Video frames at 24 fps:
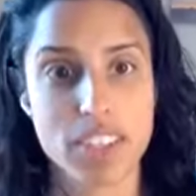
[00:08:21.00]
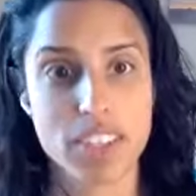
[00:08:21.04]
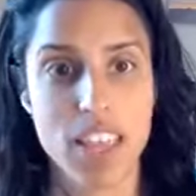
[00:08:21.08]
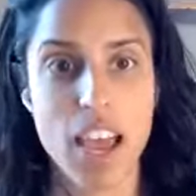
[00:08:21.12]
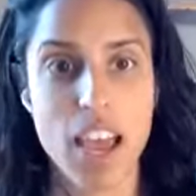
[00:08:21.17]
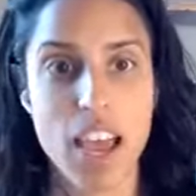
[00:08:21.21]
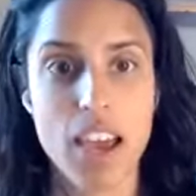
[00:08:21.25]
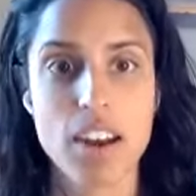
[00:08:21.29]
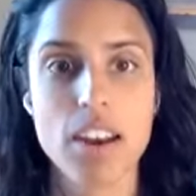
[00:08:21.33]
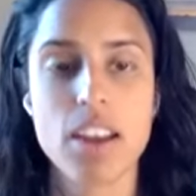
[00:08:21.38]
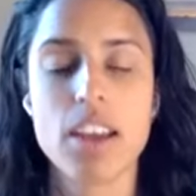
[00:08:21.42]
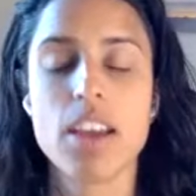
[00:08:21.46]
fix
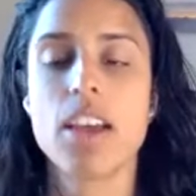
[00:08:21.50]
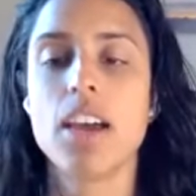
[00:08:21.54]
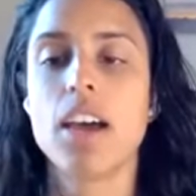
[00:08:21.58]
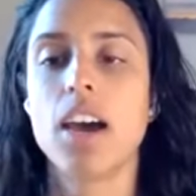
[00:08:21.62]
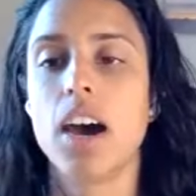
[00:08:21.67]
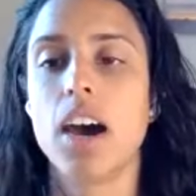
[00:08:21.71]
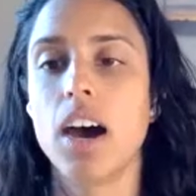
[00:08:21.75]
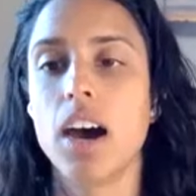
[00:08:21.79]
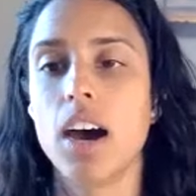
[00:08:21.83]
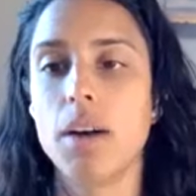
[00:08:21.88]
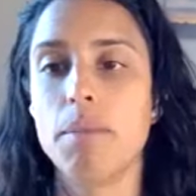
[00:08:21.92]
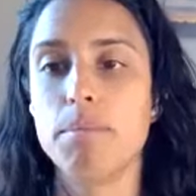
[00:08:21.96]
that.
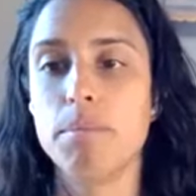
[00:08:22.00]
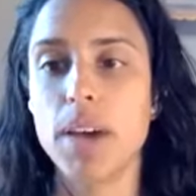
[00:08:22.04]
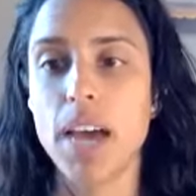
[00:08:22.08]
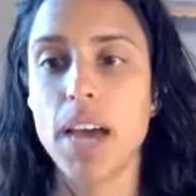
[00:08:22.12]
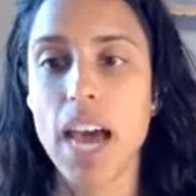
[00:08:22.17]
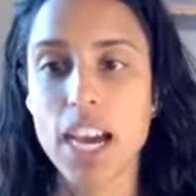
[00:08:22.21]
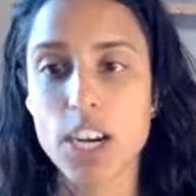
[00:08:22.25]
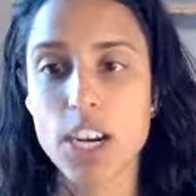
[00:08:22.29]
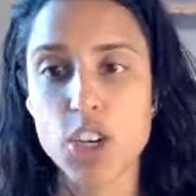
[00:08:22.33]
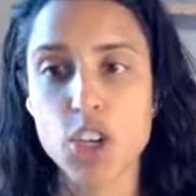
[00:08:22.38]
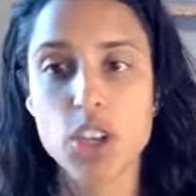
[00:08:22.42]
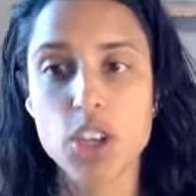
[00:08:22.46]
Um,
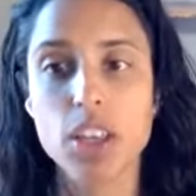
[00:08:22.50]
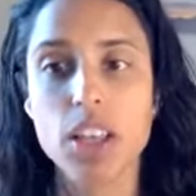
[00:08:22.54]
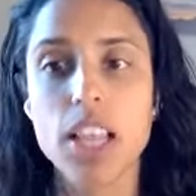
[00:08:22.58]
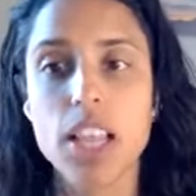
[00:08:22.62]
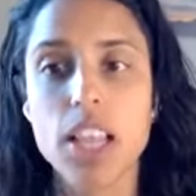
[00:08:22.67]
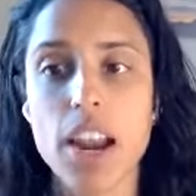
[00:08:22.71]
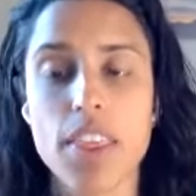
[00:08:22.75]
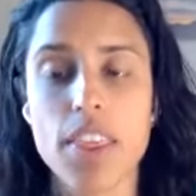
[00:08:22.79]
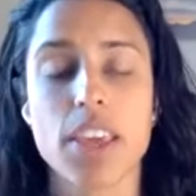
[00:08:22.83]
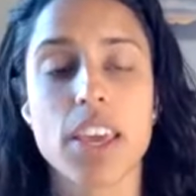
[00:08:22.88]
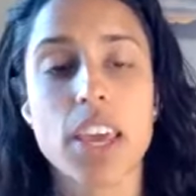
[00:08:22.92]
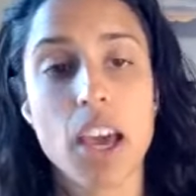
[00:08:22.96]
actually, a
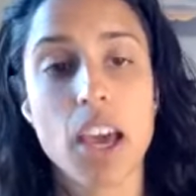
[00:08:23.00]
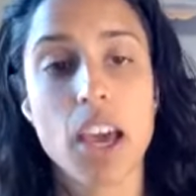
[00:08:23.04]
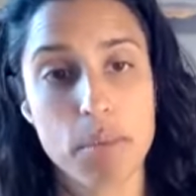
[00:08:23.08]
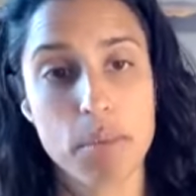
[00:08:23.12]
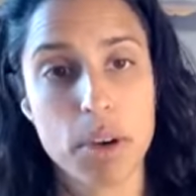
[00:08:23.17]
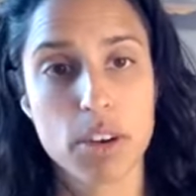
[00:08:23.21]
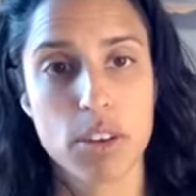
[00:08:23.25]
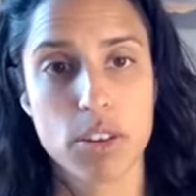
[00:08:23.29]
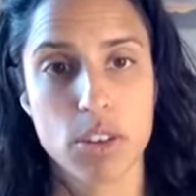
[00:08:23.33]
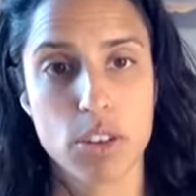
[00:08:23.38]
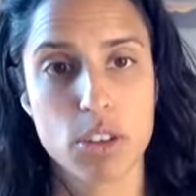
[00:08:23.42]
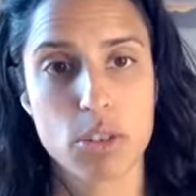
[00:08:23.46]
lot of the
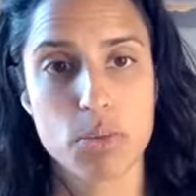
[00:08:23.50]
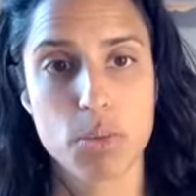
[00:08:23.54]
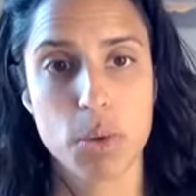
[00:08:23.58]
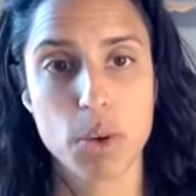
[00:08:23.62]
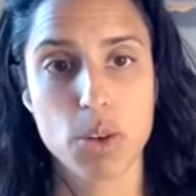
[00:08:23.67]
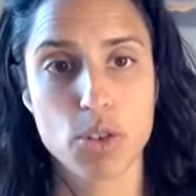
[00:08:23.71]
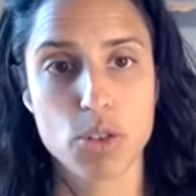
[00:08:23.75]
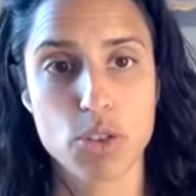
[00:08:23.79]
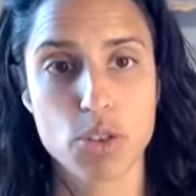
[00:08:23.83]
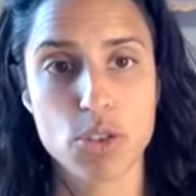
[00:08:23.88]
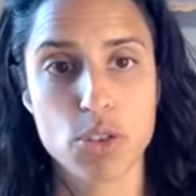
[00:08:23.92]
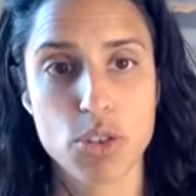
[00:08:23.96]
chemical
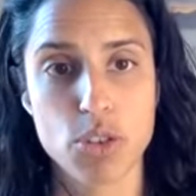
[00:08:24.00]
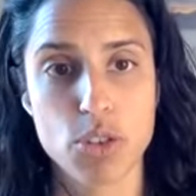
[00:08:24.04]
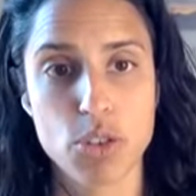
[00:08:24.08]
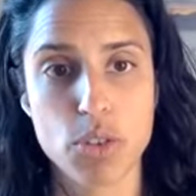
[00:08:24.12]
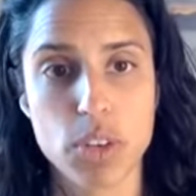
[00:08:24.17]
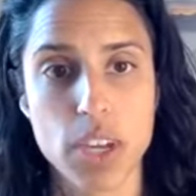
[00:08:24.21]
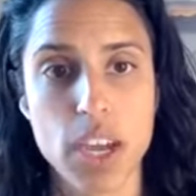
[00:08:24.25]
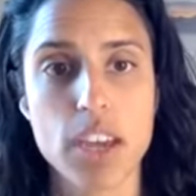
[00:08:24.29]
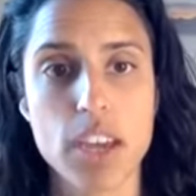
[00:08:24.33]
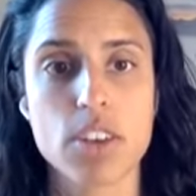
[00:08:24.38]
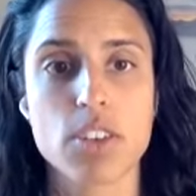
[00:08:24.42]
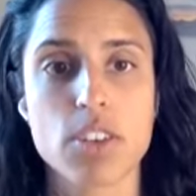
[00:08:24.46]
exposures
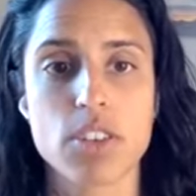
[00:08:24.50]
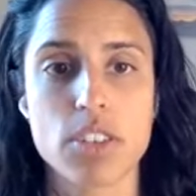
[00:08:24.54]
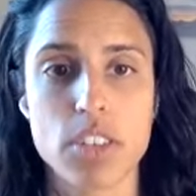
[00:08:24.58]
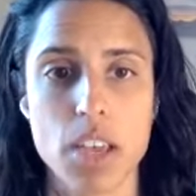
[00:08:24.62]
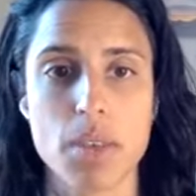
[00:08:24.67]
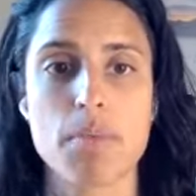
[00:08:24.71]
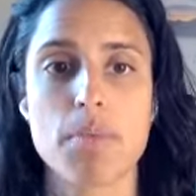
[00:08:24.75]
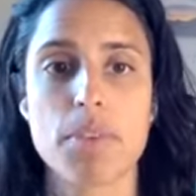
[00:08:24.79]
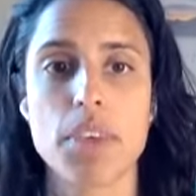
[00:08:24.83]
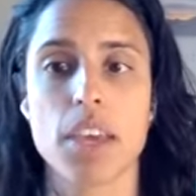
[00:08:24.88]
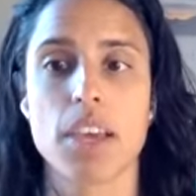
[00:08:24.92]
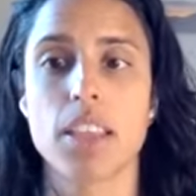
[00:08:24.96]
you get are the
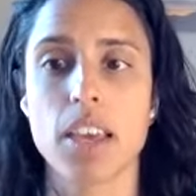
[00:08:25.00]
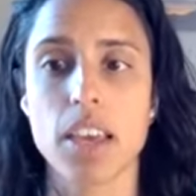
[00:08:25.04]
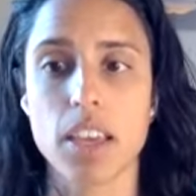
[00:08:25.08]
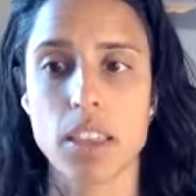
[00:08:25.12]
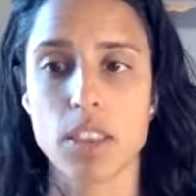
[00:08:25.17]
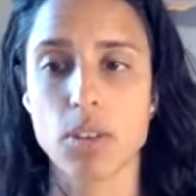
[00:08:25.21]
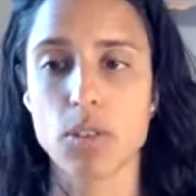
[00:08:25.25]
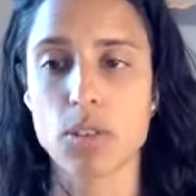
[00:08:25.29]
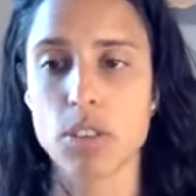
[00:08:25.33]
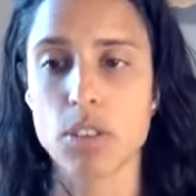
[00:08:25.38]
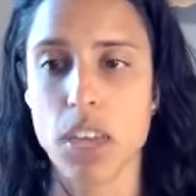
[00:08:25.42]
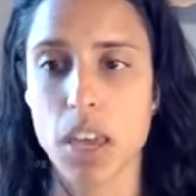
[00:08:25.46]
same thing. Like
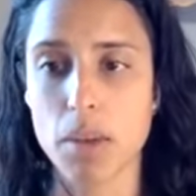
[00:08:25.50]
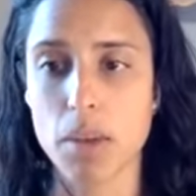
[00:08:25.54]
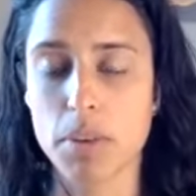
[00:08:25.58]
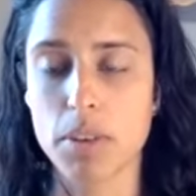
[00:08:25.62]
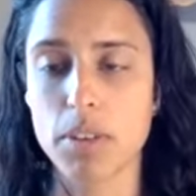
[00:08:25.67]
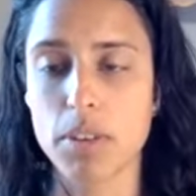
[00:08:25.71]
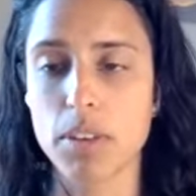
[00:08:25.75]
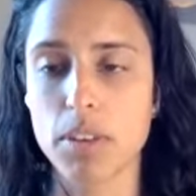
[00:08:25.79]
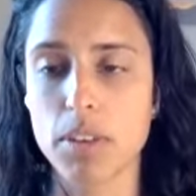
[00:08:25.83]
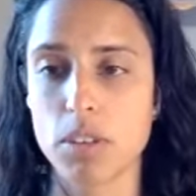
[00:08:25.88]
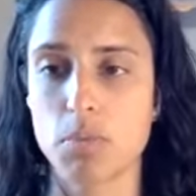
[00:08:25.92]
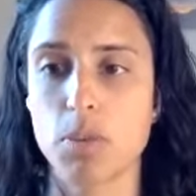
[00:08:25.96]
those
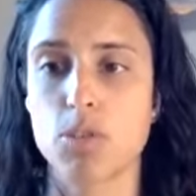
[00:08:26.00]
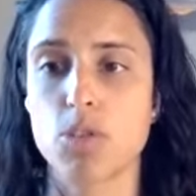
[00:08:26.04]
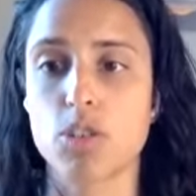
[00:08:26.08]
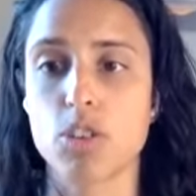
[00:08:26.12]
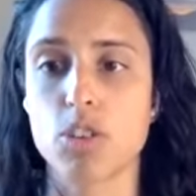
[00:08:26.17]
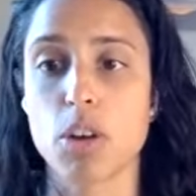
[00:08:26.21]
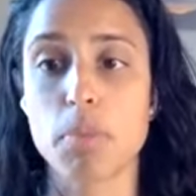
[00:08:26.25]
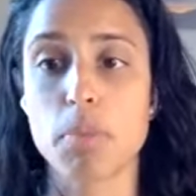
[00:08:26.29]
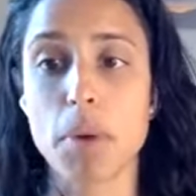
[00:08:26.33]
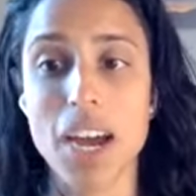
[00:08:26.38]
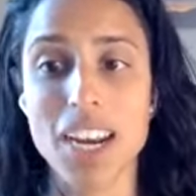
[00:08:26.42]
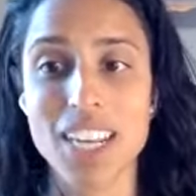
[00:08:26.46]
chemical
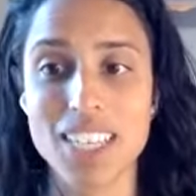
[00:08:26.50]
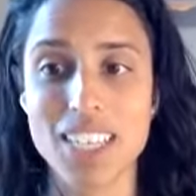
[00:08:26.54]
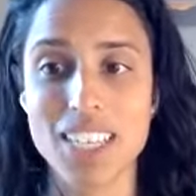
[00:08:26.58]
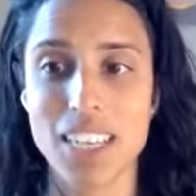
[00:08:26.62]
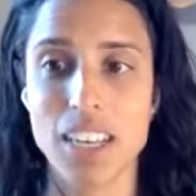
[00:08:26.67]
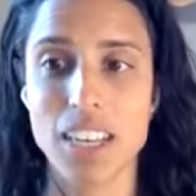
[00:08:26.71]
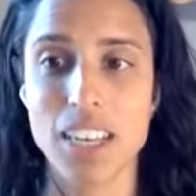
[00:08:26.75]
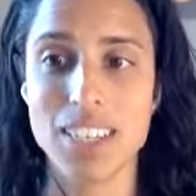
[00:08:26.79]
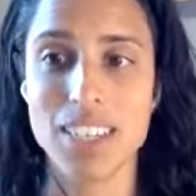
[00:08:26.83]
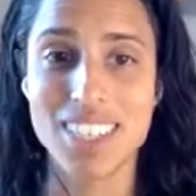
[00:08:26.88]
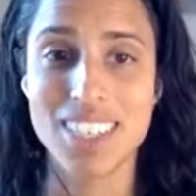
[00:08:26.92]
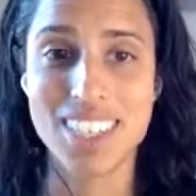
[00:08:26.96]
exposures, our bodies
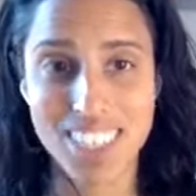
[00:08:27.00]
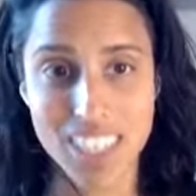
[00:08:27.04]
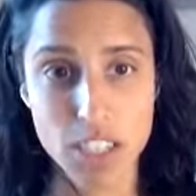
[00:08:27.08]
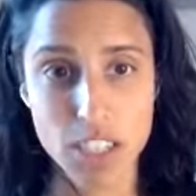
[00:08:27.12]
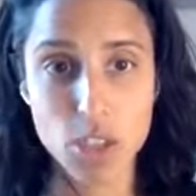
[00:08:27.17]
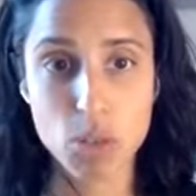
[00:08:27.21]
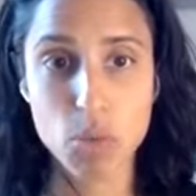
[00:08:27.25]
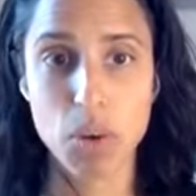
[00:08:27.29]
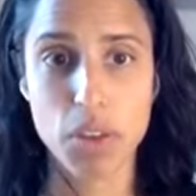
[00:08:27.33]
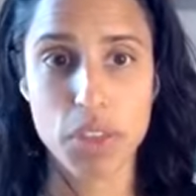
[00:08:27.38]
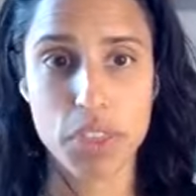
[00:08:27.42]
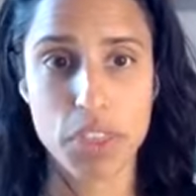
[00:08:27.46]
can
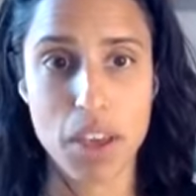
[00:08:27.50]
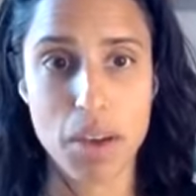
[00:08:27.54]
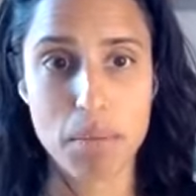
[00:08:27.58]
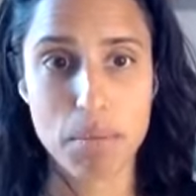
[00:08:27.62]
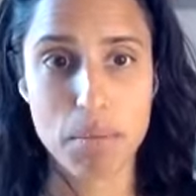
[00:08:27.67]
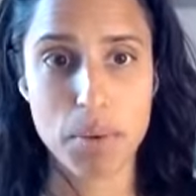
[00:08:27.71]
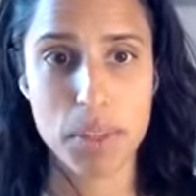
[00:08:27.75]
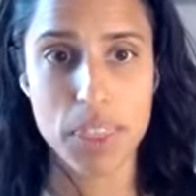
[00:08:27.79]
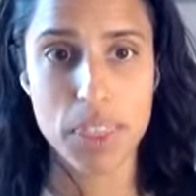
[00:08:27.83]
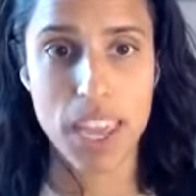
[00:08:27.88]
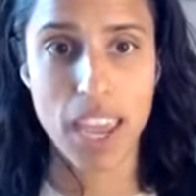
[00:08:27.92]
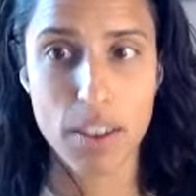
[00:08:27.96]
deal with
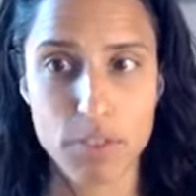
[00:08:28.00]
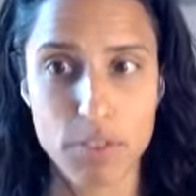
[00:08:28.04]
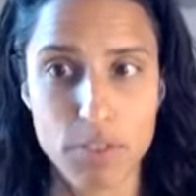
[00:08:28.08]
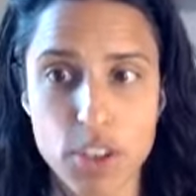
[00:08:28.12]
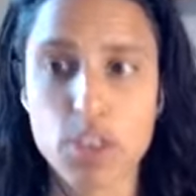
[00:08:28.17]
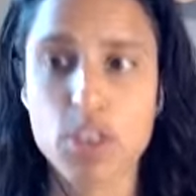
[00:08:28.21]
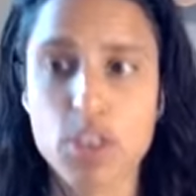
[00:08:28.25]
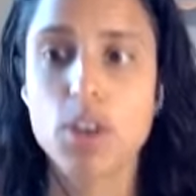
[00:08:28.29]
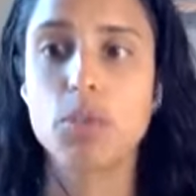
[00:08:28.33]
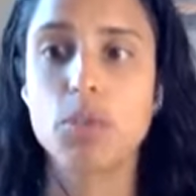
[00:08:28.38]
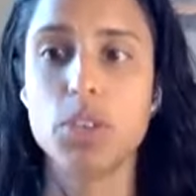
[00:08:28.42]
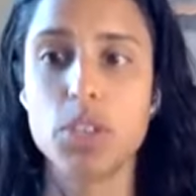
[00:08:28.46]
them, but they have
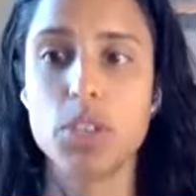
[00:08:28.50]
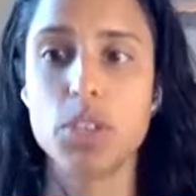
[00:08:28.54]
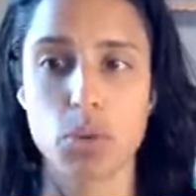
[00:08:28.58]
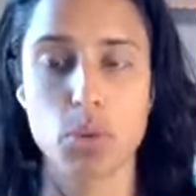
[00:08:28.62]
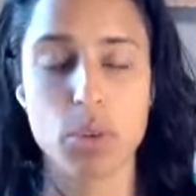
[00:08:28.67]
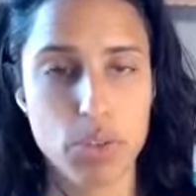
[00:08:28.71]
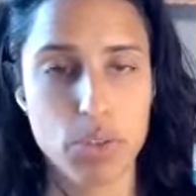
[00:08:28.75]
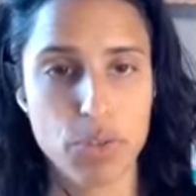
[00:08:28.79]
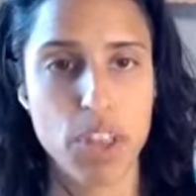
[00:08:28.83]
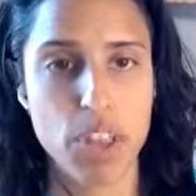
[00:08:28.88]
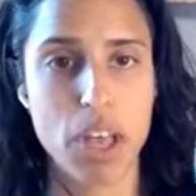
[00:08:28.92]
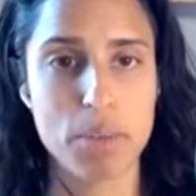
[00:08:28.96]
to go into
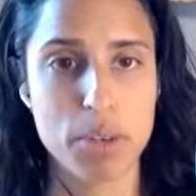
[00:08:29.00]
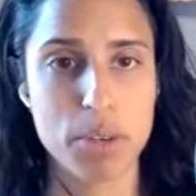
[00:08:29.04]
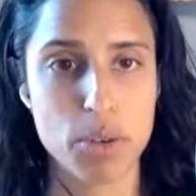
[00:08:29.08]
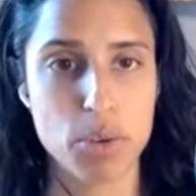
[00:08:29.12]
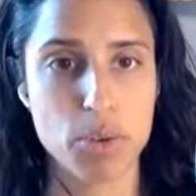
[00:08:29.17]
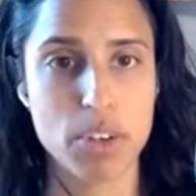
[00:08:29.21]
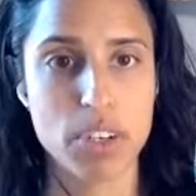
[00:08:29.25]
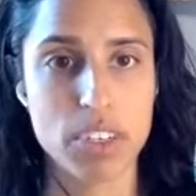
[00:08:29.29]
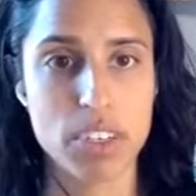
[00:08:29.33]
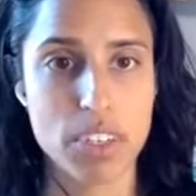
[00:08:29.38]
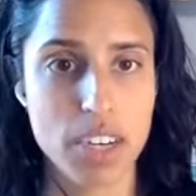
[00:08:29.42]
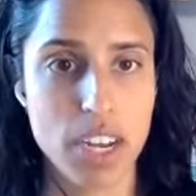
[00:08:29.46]
an
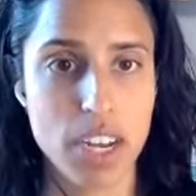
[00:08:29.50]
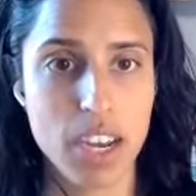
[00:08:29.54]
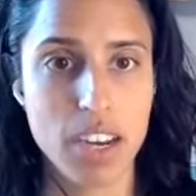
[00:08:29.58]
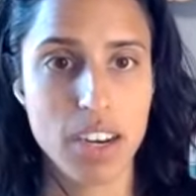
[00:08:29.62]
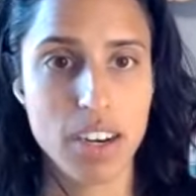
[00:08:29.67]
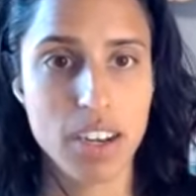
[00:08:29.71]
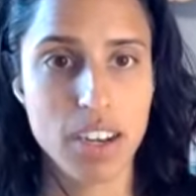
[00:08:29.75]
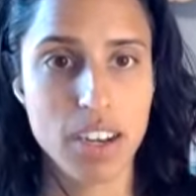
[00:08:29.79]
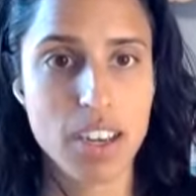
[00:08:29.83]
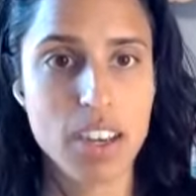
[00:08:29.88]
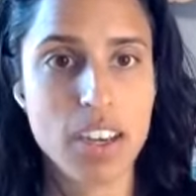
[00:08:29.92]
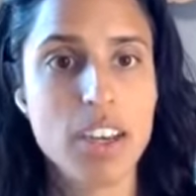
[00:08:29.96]
inflammatory
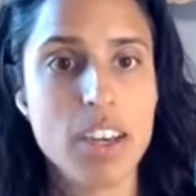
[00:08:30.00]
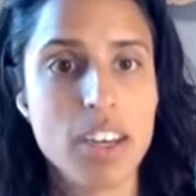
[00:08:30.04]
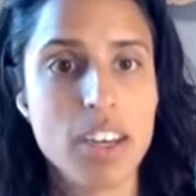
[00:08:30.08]
state